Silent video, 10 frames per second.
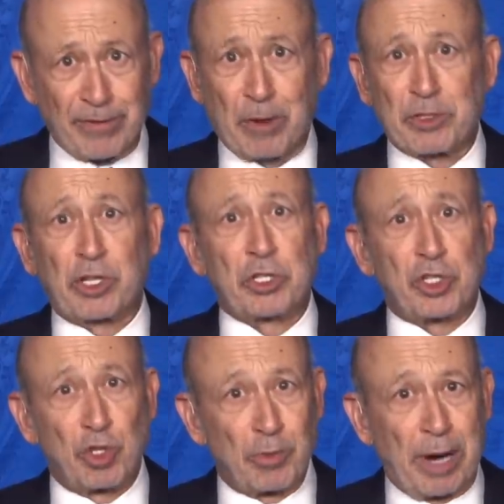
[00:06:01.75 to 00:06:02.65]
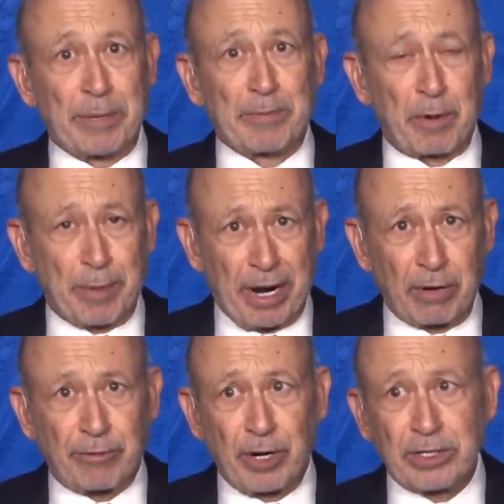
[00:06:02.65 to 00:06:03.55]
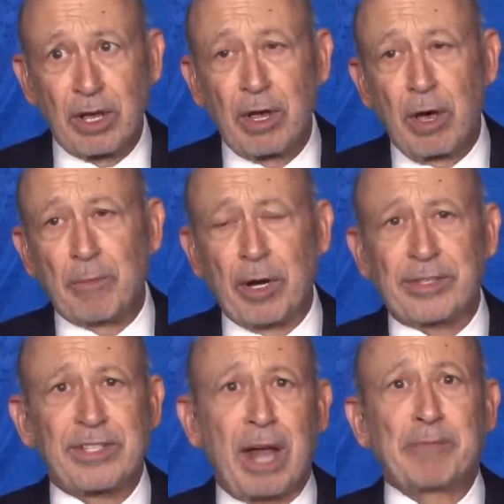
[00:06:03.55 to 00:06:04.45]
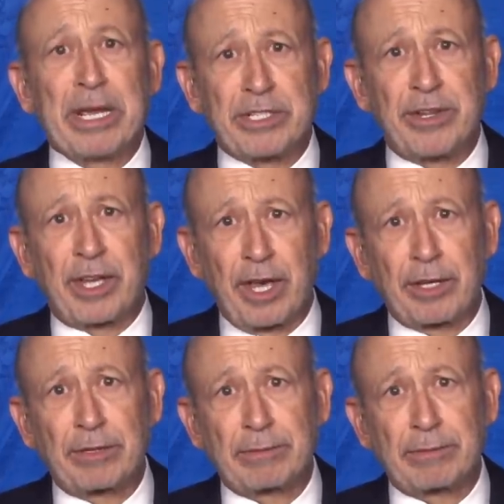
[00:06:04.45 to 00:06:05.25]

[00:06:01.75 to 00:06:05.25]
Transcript: If I was a consumer, I'd be prepared for it. But it's not baked in the cake.